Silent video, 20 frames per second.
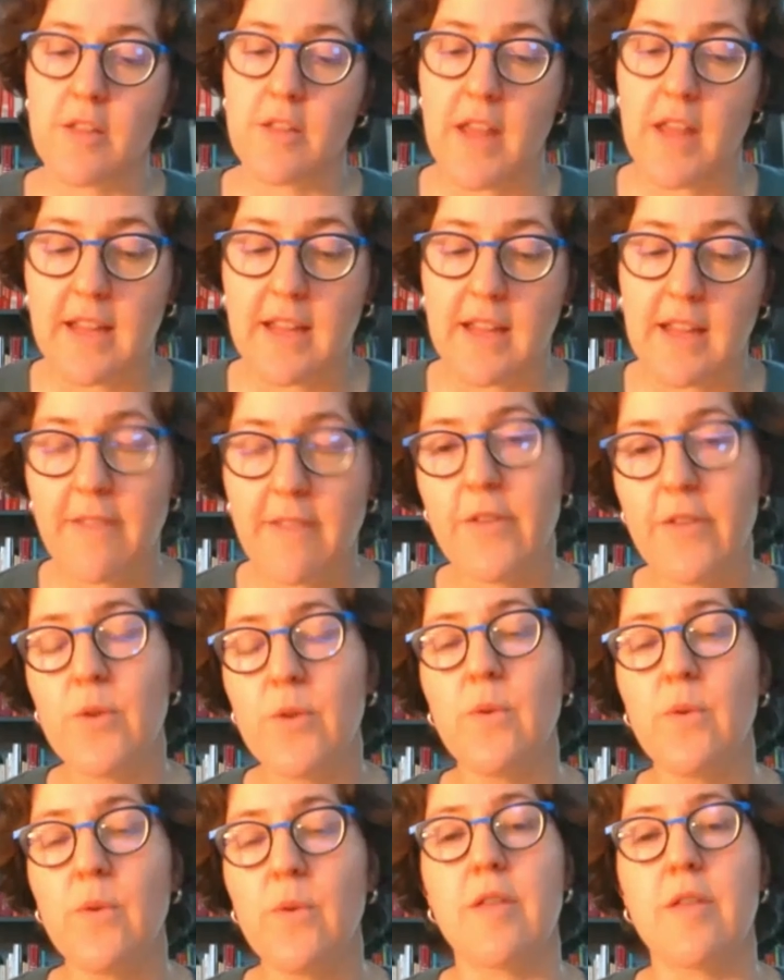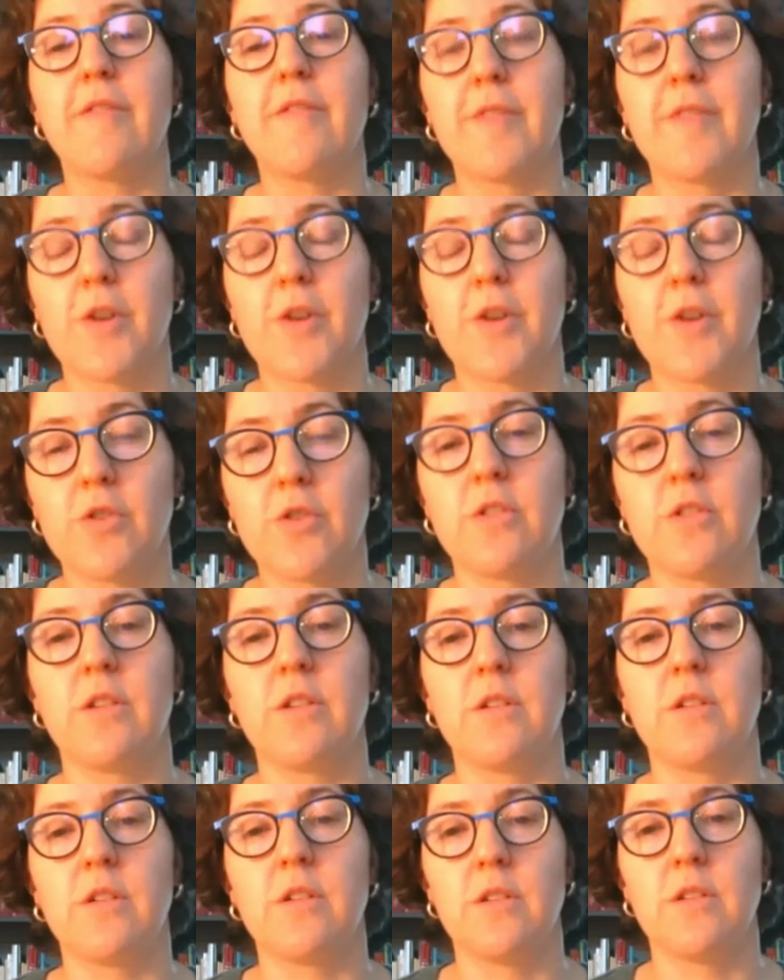they give you the first
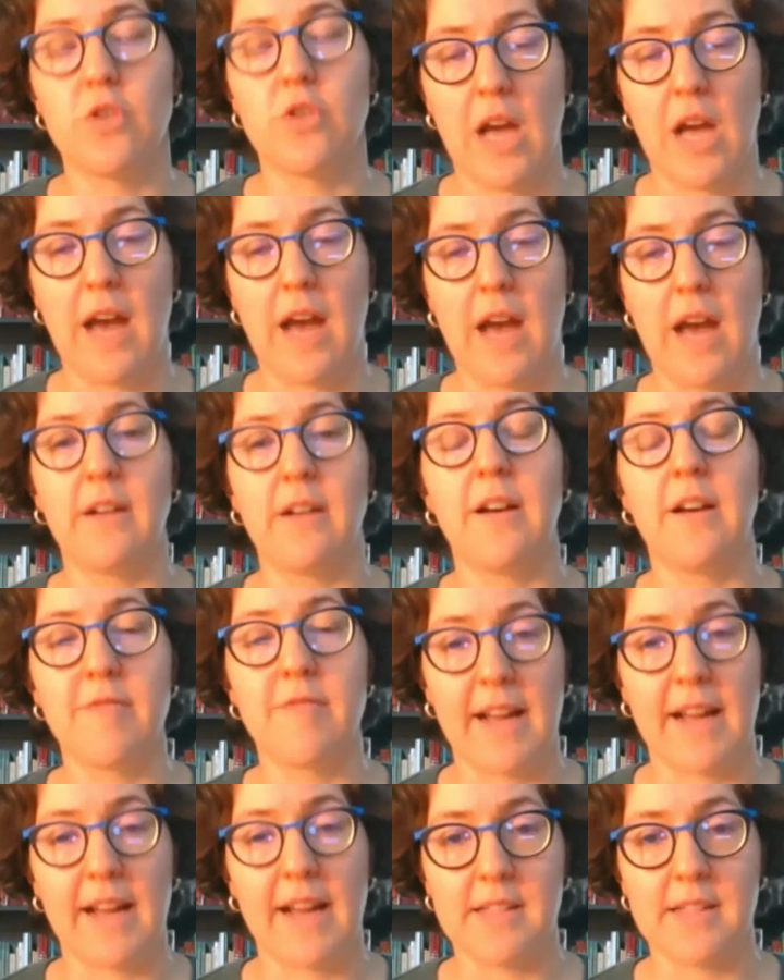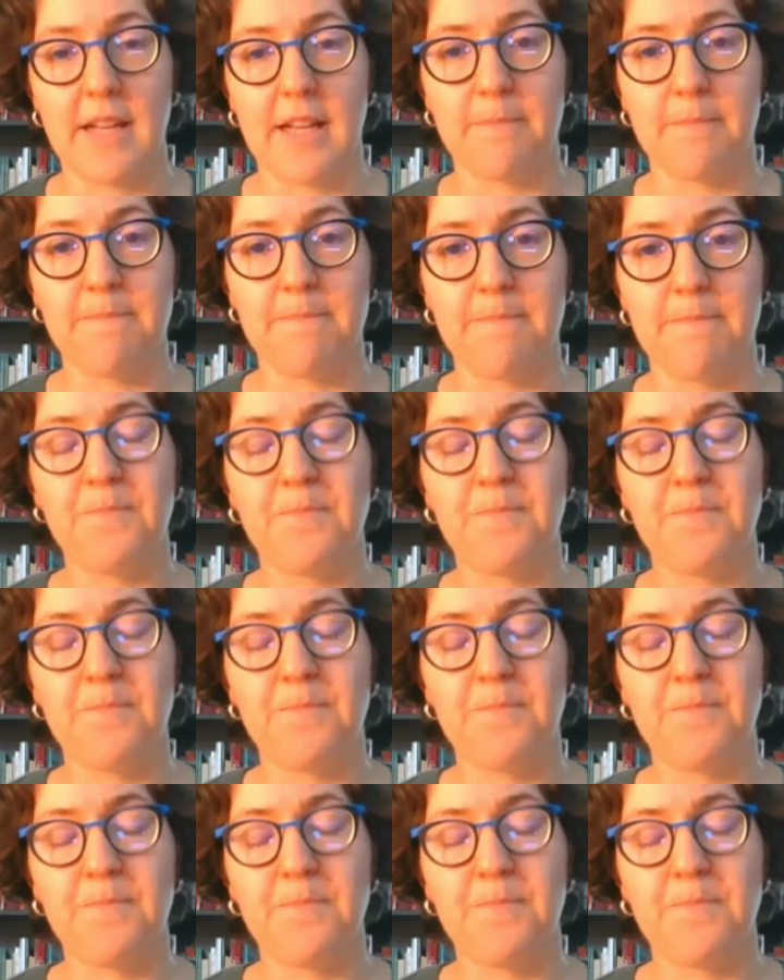shot of vaccine.